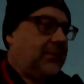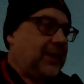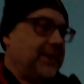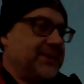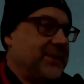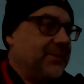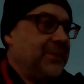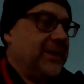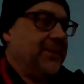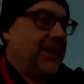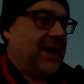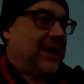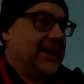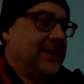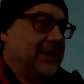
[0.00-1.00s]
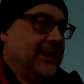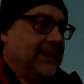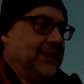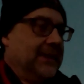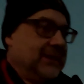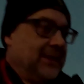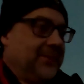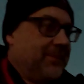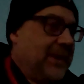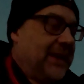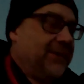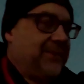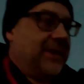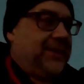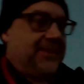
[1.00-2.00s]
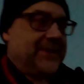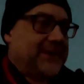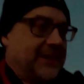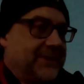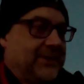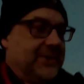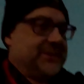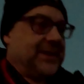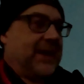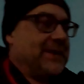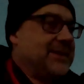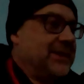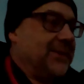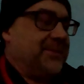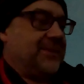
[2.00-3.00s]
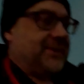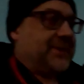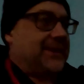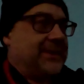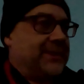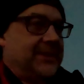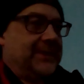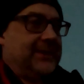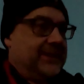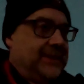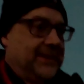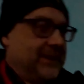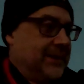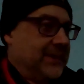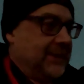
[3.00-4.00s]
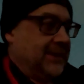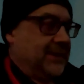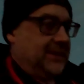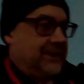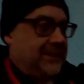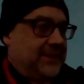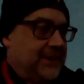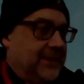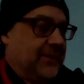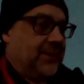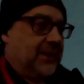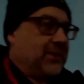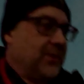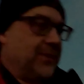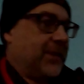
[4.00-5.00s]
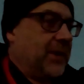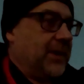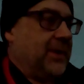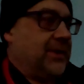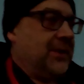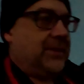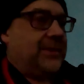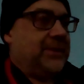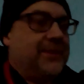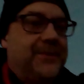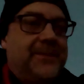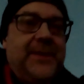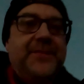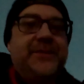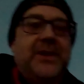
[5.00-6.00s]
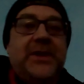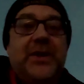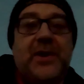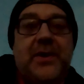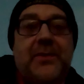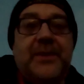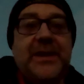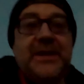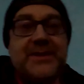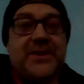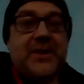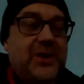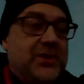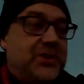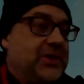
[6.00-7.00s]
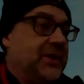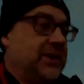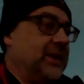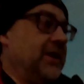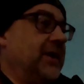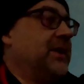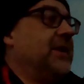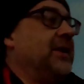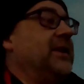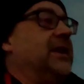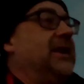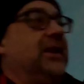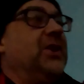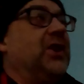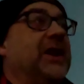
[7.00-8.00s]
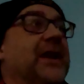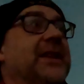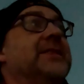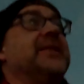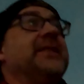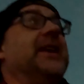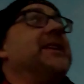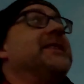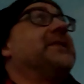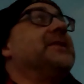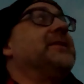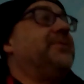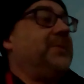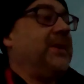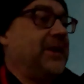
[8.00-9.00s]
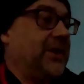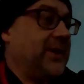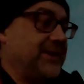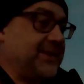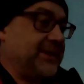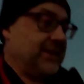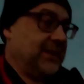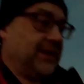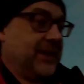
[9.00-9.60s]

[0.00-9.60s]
somebody may revisit Dr. Haslam's, you know, over 50-year research and look into this, because